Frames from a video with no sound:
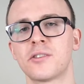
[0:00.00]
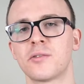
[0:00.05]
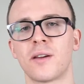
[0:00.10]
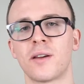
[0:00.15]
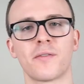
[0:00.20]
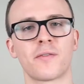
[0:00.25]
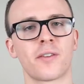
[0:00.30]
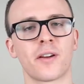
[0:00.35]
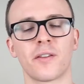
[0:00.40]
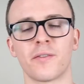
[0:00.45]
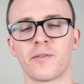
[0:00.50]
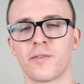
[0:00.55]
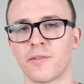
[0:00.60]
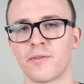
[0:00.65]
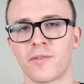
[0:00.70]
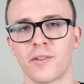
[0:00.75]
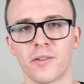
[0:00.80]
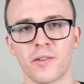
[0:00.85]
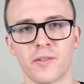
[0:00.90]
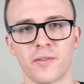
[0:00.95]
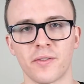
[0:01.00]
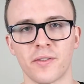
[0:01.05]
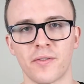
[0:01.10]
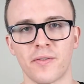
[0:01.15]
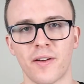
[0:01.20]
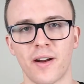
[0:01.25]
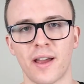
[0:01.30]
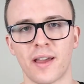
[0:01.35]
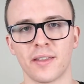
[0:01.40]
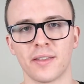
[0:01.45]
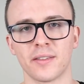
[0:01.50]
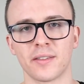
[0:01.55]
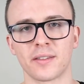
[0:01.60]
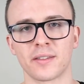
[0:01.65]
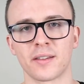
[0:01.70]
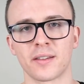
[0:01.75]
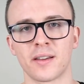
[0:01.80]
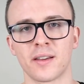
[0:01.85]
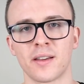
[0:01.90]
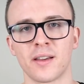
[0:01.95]
do it in front of your
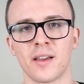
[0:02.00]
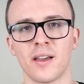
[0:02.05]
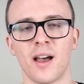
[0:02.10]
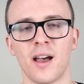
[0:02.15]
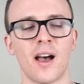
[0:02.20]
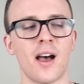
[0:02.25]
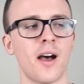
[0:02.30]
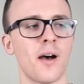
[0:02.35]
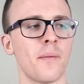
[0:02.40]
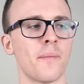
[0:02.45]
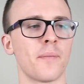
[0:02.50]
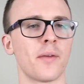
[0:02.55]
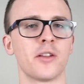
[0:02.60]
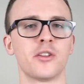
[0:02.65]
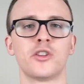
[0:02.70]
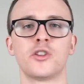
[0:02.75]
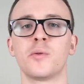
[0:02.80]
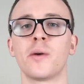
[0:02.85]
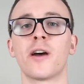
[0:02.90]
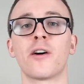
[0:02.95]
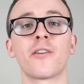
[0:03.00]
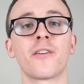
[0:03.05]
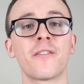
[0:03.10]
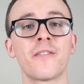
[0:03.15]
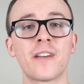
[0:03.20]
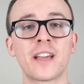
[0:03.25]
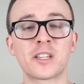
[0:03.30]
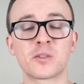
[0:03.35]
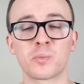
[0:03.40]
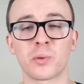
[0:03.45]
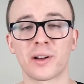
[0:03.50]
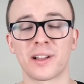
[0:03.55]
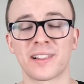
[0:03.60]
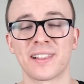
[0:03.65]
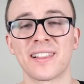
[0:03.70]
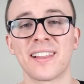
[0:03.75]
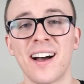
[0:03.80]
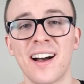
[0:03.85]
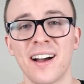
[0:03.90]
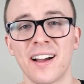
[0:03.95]
friends. Do it on a Facebook
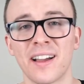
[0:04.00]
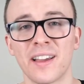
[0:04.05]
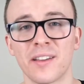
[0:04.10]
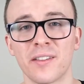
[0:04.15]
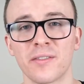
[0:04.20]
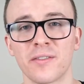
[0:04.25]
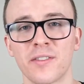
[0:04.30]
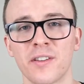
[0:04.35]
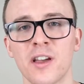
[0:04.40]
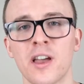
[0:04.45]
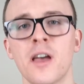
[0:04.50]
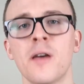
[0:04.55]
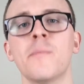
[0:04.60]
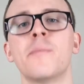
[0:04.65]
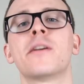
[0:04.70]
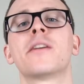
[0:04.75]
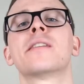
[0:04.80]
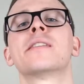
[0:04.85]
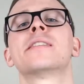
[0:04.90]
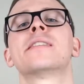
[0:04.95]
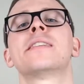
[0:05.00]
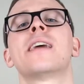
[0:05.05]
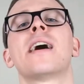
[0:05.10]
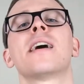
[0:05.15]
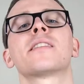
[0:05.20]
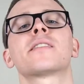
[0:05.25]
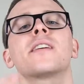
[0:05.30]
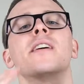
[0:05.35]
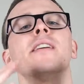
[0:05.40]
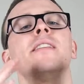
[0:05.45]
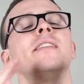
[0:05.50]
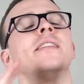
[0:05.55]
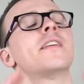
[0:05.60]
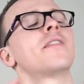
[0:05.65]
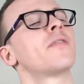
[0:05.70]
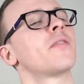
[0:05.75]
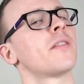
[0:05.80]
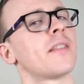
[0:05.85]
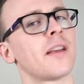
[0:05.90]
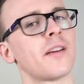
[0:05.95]
Live, because that's a
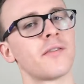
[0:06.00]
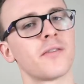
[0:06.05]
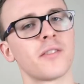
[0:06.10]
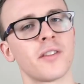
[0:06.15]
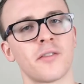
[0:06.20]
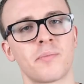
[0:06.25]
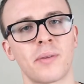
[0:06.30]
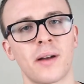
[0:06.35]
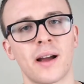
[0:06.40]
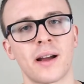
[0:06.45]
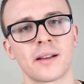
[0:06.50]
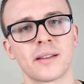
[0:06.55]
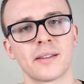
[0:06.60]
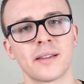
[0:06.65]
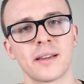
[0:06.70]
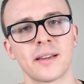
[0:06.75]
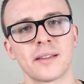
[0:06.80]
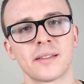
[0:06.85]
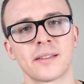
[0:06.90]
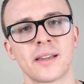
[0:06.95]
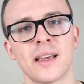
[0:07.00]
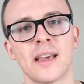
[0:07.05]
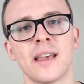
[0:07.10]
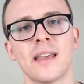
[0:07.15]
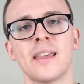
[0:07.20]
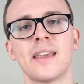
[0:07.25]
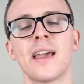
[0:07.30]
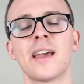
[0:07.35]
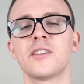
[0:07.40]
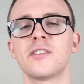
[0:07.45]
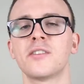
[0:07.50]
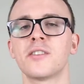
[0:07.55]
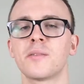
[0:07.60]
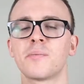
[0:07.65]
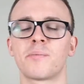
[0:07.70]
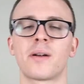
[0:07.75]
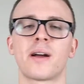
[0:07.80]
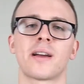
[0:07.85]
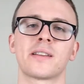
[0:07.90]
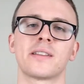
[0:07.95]
different level of practice. Yes, you can
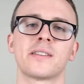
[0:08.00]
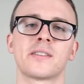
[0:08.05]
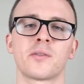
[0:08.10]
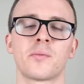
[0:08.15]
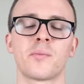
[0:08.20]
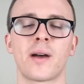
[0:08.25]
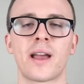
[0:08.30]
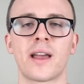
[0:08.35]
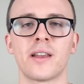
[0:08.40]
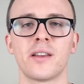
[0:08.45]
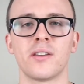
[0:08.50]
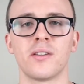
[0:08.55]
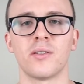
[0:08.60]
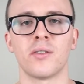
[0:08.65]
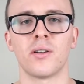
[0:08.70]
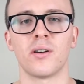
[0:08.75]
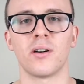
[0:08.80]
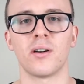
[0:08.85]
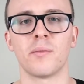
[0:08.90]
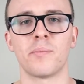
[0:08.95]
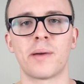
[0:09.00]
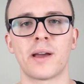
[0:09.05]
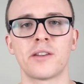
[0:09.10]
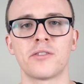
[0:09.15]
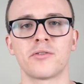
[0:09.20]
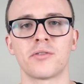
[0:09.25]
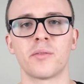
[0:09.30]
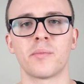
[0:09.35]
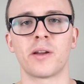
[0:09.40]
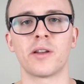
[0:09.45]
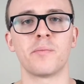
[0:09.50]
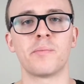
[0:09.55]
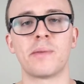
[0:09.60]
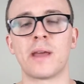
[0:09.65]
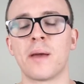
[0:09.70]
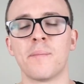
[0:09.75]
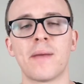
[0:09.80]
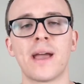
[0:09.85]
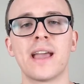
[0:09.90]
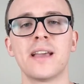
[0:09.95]
practice away in your bedroom and be
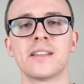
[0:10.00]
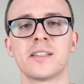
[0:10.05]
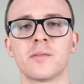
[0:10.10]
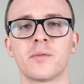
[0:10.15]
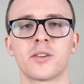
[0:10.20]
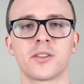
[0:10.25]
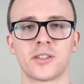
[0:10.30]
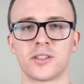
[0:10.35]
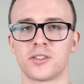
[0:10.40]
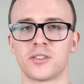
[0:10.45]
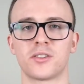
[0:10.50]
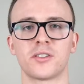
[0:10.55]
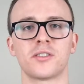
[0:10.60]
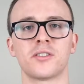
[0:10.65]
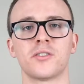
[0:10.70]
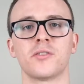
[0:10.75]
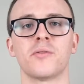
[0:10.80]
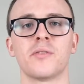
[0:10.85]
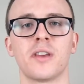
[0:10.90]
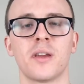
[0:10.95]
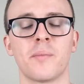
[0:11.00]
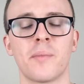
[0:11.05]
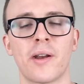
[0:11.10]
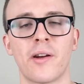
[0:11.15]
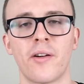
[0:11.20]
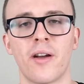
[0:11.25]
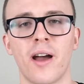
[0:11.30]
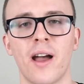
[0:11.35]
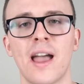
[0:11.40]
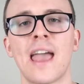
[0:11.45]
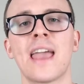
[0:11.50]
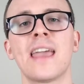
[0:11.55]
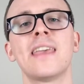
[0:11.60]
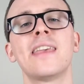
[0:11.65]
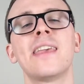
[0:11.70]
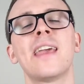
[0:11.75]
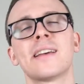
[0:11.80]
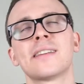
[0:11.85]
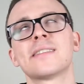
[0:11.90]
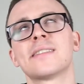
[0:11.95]
amazing because it's just you and your mirror.
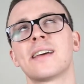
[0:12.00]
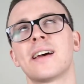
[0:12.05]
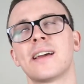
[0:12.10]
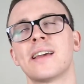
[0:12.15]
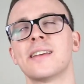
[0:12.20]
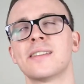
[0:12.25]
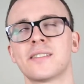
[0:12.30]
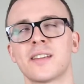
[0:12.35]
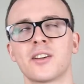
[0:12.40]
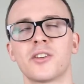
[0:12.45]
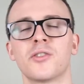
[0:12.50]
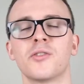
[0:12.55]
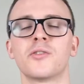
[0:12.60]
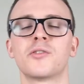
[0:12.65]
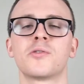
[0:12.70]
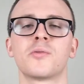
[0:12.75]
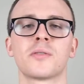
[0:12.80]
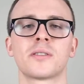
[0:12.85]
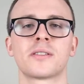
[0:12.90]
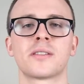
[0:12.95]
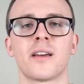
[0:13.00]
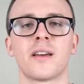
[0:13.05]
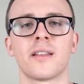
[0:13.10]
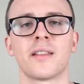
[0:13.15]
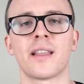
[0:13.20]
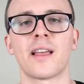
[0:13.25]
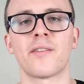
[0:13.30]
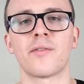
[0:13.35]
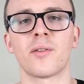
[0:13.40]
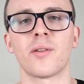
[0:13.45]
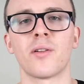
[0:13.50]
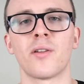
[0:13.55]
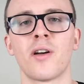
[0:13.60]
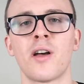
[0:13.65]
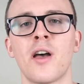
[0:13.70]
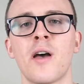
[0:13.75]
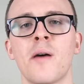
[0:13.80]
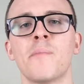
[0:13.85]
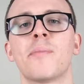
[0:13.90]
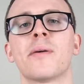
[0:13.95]
Yes, that is good to a certain level,
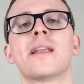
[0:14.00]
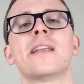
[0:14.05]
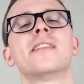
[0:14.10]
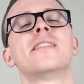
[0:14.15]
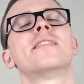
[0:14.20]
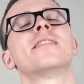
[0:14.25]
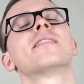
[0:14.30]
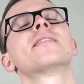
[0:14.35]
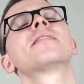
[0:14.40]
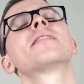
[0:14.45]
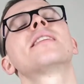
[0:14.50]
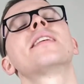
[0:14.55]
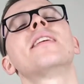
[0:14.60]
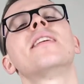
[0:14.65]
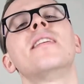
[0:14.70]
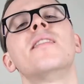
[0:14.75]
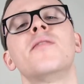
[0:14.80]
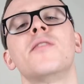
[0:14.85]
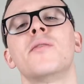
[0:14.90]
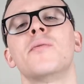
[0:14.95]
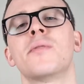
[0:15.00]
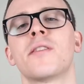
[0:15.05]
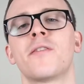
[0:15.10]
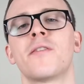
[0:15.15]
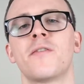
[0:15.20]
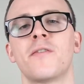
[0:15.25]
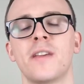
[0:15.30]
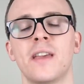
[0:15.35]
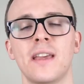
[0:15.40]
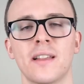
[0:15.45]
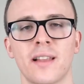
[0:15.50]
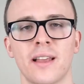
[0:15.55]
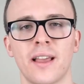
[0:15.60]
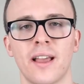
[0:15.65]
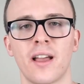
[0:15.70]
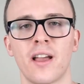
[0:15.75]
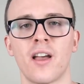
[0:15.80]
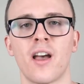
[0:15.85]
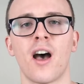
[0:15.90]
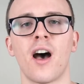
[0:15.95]
but it doesn't give you the
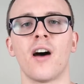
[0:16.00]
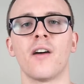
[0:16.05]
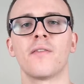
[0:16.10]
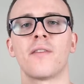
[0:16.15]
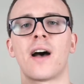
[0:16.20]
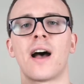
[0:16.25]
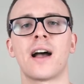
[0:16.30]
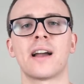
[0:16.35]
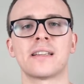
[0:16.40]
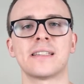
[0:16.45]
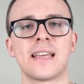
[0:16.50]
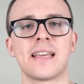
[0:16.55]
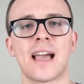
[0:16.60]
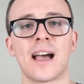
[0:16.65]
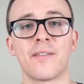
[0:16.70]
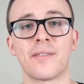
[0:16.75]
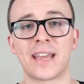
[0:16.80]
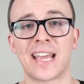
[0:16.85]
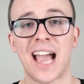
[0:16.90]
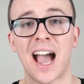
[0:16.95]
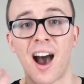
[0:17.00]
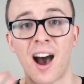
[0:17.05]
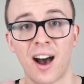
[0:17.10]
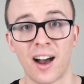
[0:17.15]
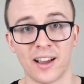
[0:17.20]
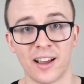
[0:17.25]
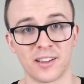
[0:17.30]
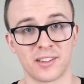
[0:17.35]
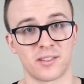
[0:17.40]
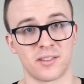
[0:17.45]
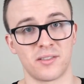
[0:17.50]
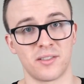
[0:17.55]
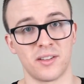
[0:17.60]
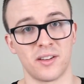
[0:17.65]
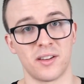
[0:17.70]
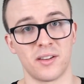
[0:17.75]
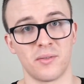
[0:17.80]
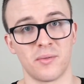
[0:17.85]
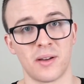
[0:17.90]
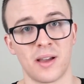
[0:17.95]
feeling of actually having eyes on
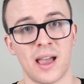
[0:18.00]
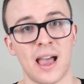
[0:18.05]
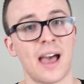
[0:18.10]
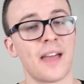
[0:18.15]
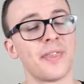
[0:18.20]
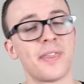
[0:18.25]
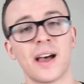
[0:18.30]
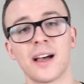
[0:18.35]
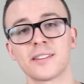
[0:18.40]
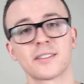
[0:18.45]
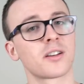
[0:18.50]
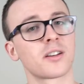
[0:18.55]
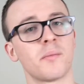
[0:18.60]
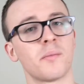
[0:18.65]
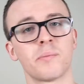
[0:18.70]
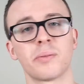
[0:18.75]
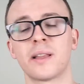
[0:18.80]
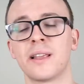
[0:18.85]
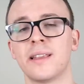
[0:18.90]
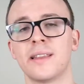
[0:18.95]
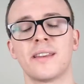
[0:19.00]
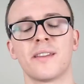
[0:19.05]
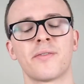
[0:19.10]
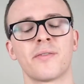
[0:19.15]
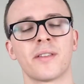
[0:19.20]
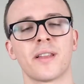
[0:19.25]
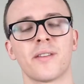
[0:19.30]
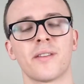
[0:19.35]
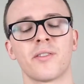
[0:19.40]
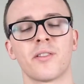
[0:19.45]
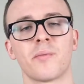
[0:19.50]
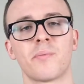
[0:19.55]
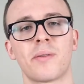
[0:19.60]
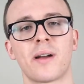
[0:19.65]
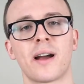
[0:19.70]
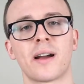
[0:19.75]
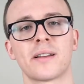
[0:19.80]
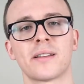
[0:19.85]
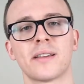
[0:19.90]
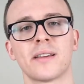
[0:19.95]
you, and that's a completely different level of
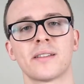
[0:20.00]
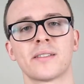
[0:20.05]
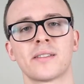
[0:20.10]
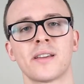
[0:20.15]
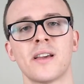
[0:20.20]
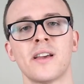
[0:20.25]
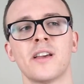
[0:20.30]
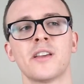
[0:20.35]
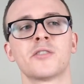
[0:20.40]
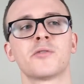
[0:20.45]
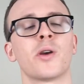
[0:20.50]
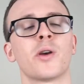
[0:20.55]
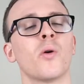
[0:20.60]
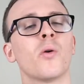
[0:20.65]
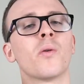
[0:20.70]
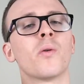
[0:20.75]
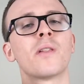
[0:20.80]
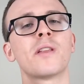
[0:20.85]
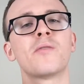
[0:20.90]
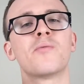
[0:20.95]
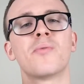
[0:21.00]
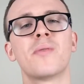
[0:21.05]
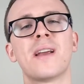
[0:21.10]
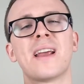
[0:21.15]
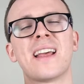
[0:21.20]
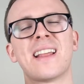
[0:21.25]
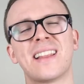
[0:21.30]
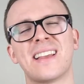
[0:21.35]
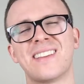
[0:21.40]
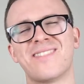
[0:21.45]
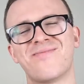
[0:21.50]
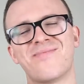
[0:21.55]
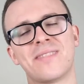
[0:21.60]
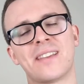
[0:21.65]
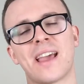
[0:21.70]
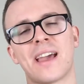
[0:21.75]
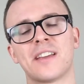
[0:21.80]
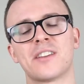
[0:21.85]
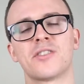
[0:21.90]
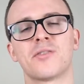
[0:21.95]
practice. So it only really
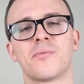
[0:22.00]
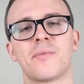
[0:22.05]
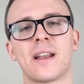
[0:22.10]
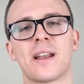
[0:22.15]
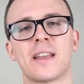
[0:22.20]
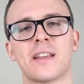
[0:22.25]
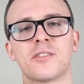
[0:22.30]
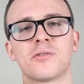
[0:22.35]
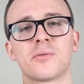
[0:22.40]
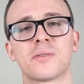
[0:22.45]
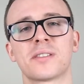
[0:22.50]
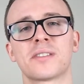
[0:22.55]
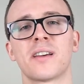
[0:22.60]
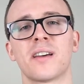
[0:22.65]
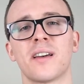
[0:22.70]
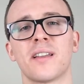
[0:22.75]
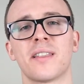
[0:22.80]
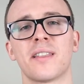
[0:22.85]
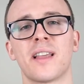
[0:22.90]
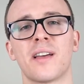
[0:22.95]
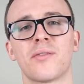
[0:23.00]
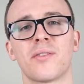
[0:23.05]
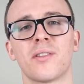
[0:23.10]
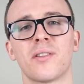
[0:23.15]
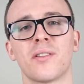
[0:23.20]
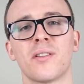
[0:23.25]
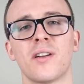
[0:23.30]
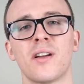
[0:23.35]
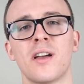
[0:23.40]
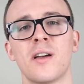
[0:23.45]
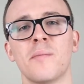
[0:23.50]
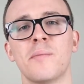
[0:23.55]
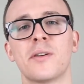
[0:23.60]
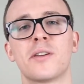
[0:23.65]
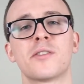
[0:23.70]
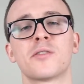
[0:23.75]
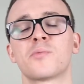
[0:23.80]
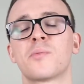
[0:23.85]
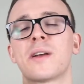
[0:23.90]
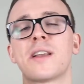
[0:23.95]
gets you ready to a certain level,
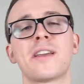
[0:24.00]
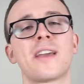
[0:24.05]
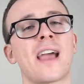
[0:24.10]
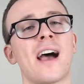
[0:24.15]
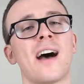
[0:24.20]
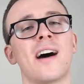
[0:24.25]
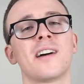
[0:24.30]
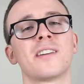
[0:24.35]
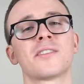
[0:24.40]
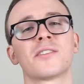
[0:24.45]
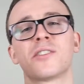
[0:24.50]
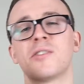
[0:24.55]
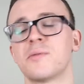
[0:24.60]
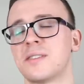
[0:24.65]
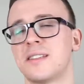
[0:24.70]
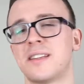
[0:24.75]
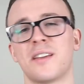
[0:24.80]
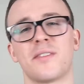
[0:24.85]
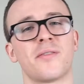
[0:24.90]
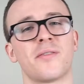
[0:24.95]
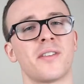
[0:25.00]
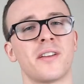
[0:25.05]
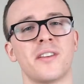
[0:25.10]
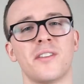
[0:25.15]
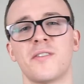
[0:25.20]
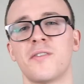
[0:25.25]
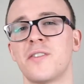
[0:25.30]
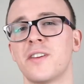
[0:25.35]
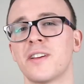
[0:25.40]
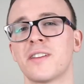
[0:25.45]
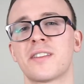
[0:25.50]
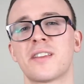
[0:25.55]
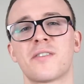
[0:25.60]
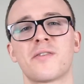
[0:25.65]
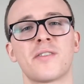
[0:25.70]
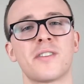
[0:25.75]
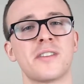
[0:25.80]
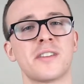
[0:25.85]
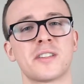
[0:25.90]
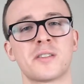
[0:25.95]
because when you get eyes on you, it's different. You feel
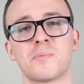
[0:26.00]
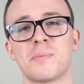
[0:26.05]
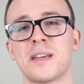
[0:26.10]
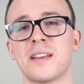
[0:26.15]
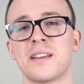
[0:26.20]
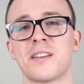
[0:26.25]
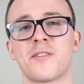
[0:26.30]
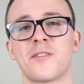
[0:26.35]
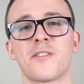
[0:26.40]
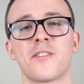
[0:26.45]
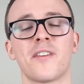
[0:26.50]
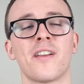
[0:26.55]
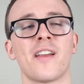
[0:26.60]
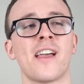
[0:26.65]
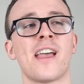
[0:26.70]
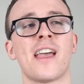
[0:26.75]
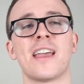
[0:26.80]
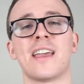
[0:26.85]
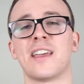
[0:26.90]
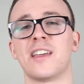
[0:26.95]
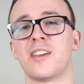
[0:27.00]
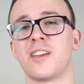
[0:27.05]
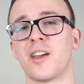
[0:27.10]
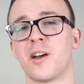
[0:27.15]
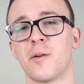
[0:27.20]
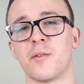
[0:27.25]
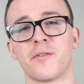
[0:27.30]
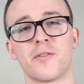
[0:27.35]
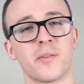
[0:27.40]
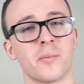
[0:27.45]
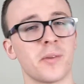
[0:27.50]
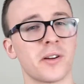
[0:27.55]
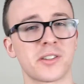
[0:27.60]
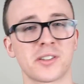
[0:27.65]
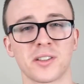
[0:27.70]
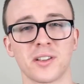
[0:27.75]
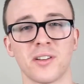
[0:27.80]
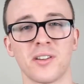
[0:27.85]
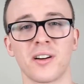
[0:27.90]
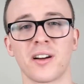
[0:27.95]
different, you speak different, you go for
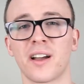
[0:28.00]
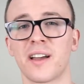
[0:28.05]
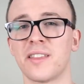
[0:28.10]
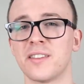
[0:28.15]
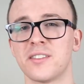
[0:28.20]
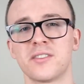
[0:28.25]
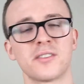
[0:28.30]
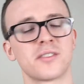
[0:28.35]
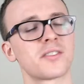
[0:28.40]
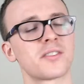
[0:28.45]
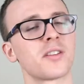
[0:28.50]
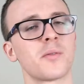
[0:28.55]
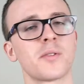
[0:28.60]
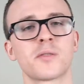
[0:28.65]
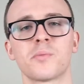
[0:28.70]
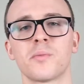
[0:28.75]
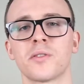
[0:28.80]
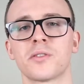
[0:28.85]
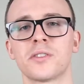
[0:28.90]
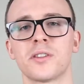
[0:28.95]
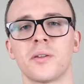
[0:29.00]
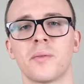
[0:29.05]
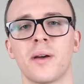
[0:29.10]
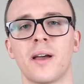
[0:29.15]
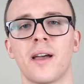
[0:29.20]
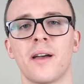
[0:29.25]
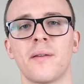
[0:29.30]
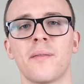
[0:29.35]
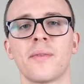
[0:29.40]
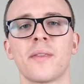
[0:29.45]
much longer. There's just so much more to it.